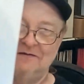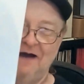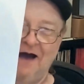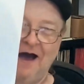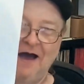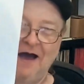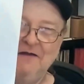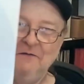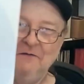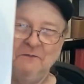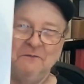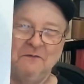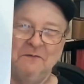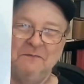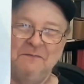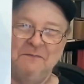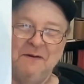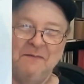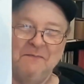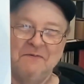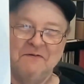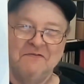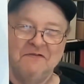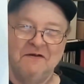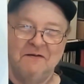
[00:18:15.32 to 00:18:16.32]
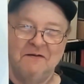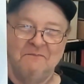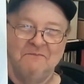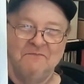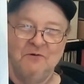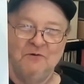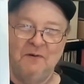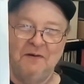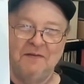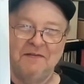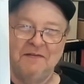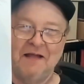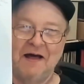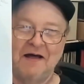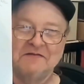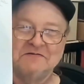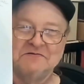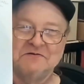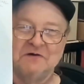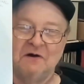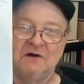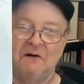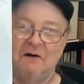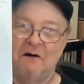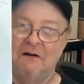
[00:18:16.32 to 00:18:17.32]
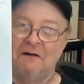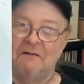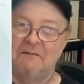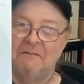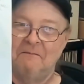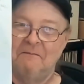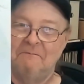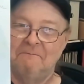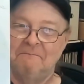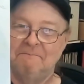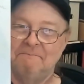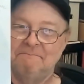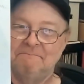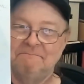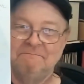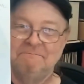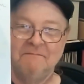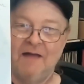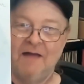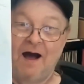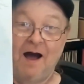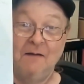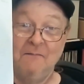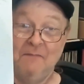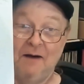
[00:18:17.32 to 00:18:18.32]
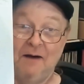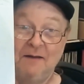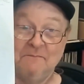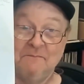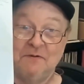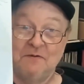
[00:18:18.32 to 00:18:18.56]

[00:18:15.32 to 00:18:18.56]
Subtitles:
I don't remember them doing that song. I might be